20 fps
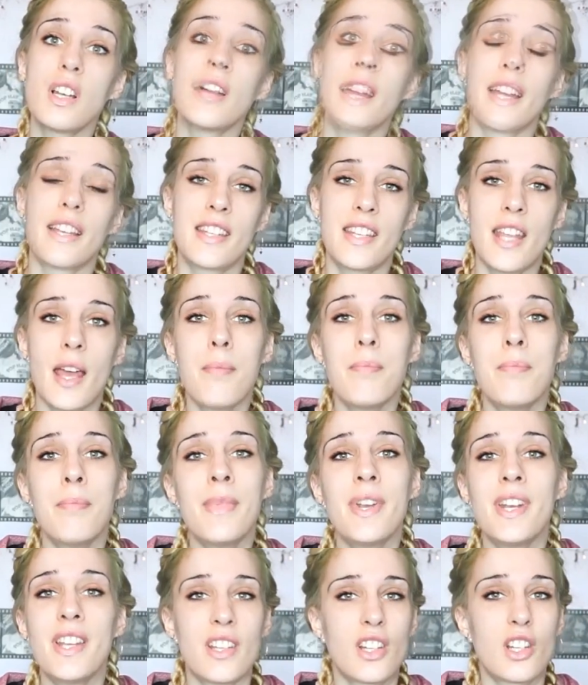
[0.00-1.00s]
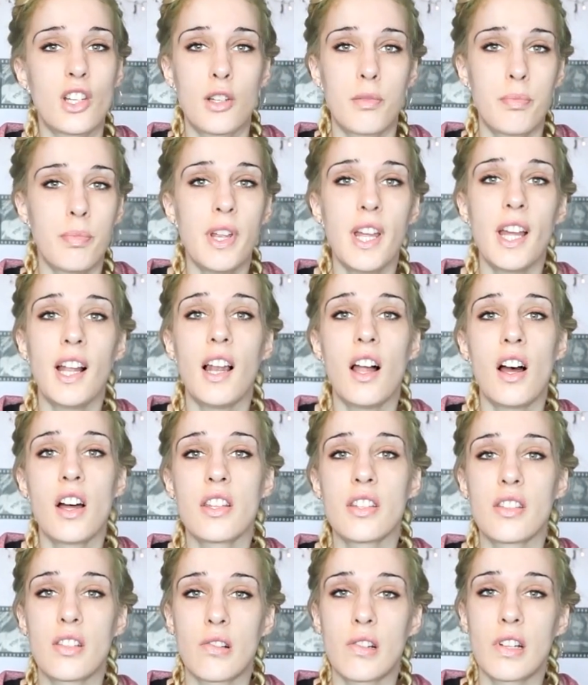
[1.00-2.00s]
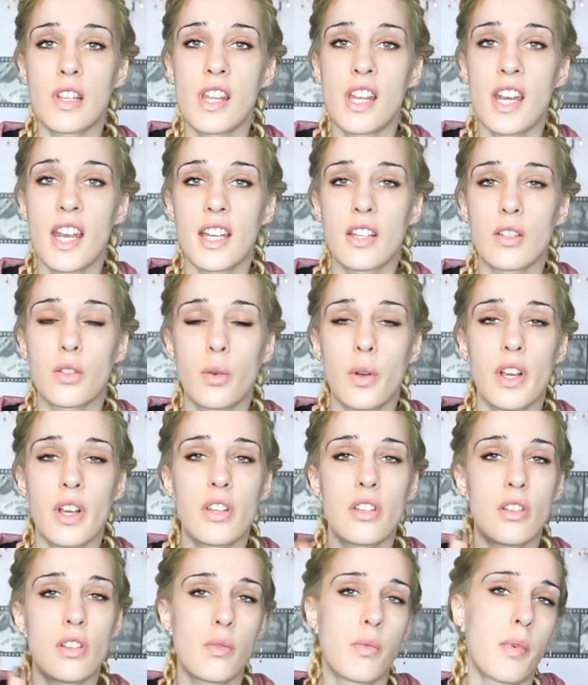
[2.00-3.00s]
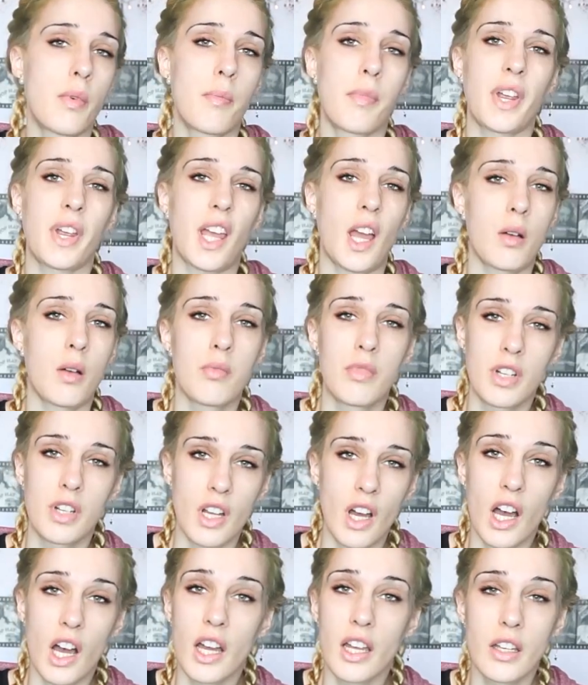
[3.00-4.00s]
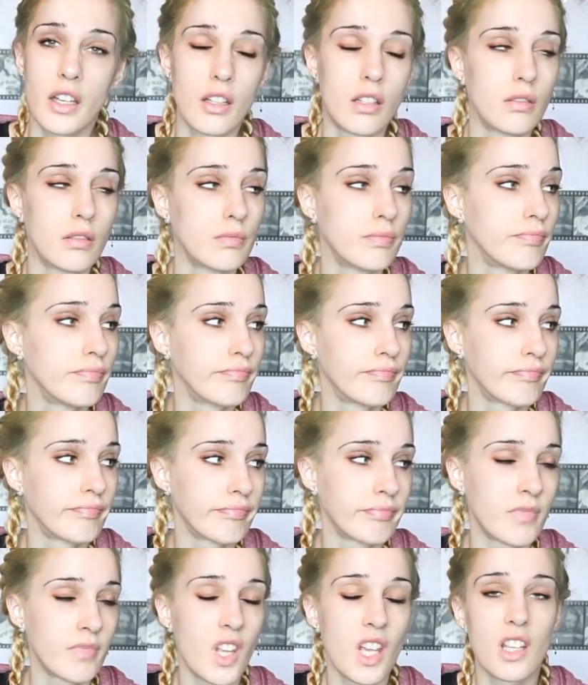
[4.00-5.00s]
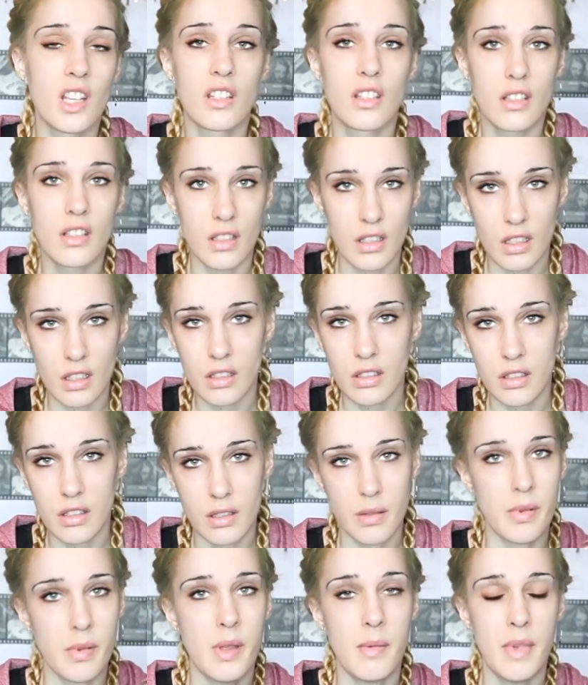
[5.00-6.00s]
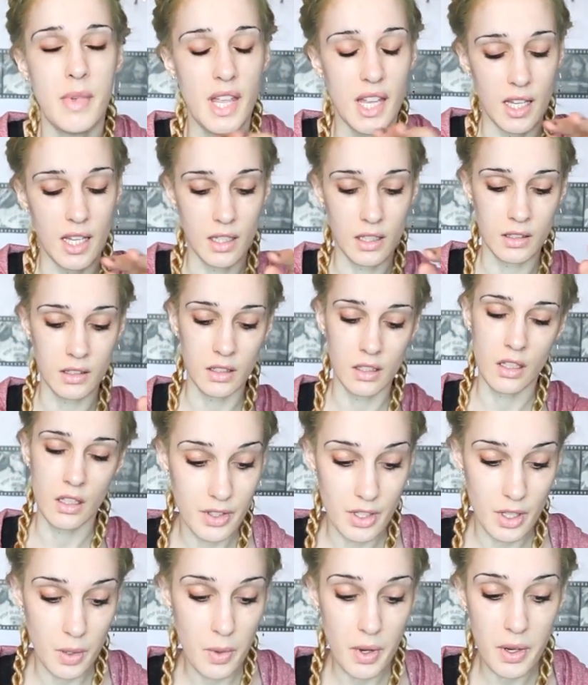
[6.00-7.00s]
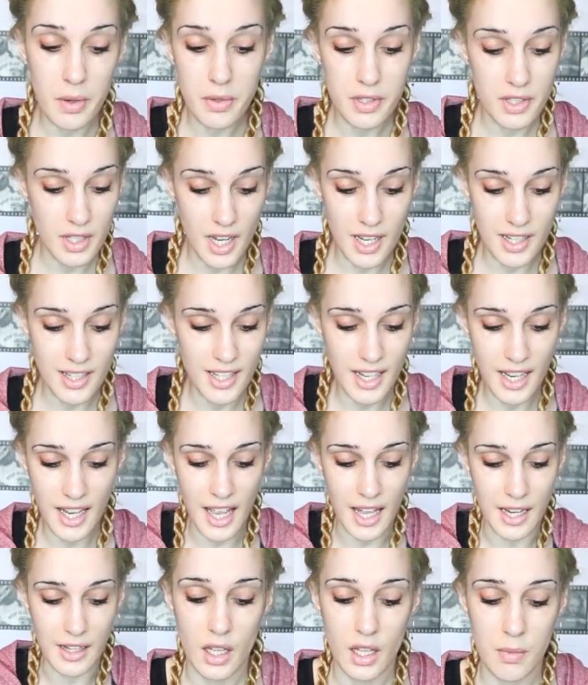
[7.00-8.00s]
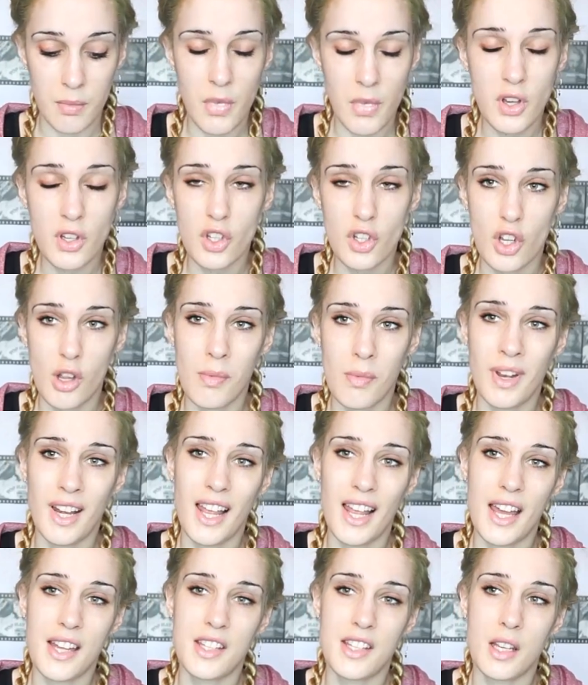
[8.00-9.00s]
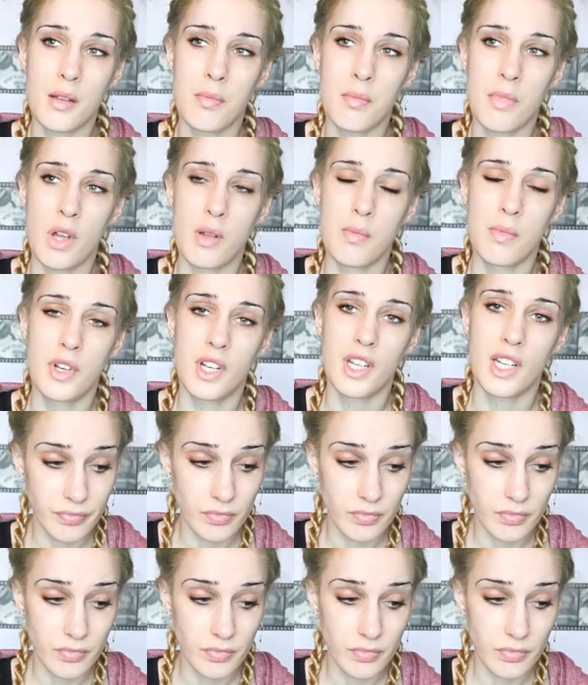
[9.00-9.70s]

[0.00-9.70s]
of a 10-minute spiel answering the next question when my camera died. Sucks to be me. So I will start it again. Most humiliating moment.